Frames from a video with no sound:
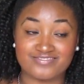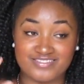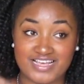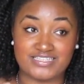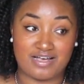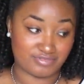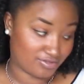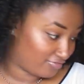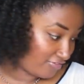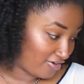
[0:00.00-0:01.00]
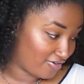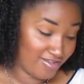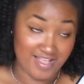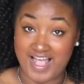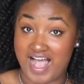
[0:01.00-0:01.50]
That's how I was on the phone.
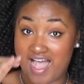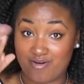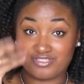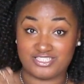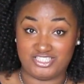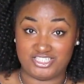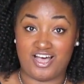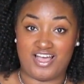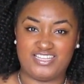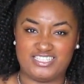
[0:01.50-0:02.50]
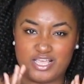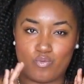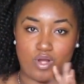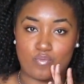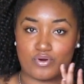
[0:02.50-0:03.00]
I was in shock. I didn't say
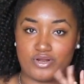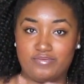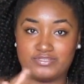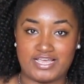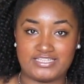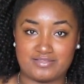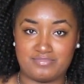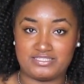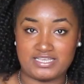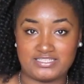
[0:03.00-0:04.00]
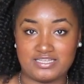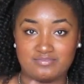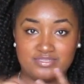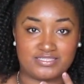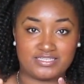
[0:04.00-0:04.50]
one word. He was asking me, say
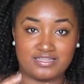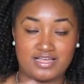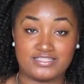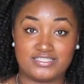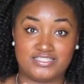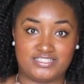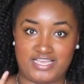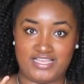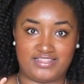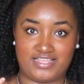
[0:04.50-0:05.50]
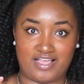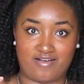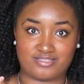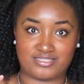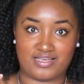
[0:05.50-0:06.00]
something, say something. I didn't say anything.
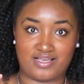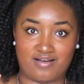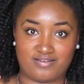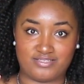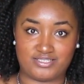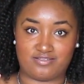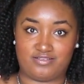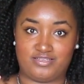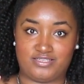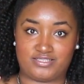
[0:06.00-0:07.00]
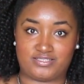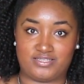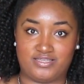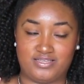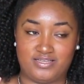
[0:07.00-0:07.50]
I was like, are you serious?
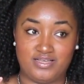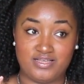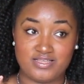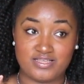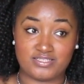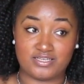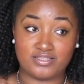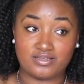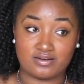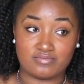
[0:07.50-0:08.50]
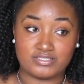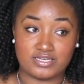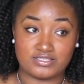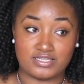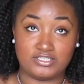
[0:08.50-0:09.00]
Because the other girl we
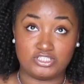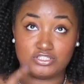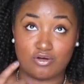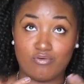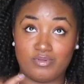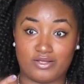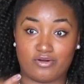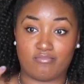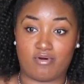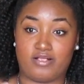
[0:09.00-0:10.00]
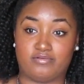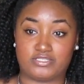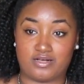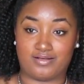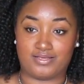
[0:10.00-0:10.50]
talked to, I think she told me that her and Brain
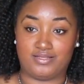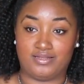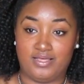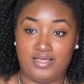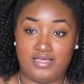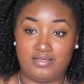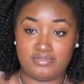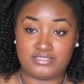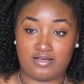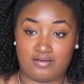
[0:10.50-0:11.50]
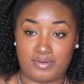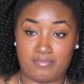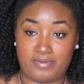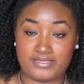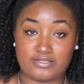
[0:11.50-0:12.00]
was talking. And they've been talking
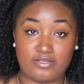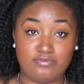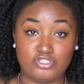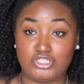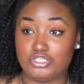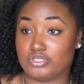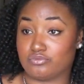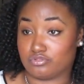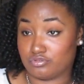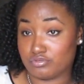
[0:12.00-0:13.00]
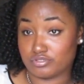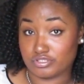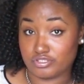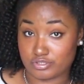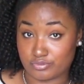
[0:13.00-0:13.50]
about blah. So he was cheating on the two girls
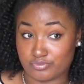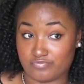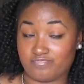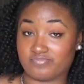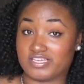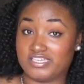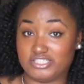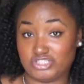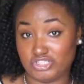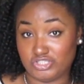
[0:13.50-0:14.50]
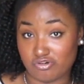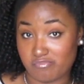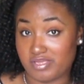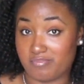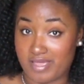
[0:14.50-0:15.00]
in the school. And then cheating on
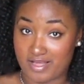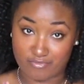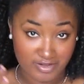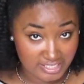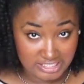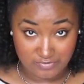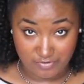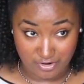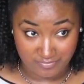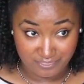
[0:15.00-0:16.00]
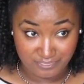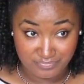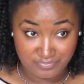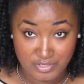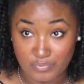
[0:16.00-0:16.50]
me back where he's from
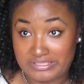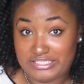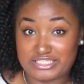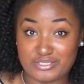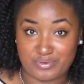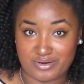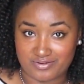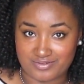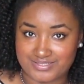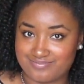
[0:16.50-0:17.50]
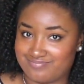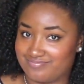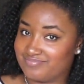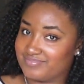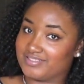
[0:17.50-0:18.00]
with these two girls.
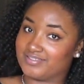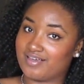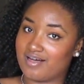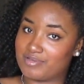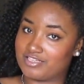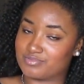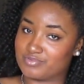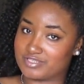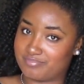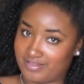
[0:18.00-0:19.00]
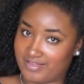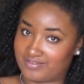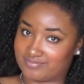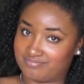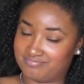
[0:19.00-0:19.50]
Y'all, my husband was a
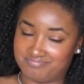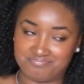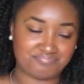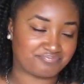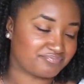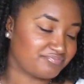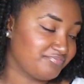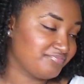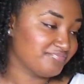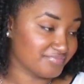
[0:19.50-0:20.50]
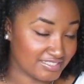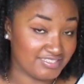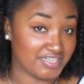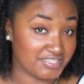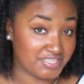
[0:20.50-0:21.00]
player.
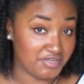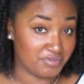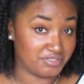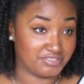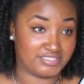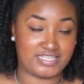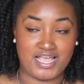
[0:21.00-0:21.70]
Yes, he was.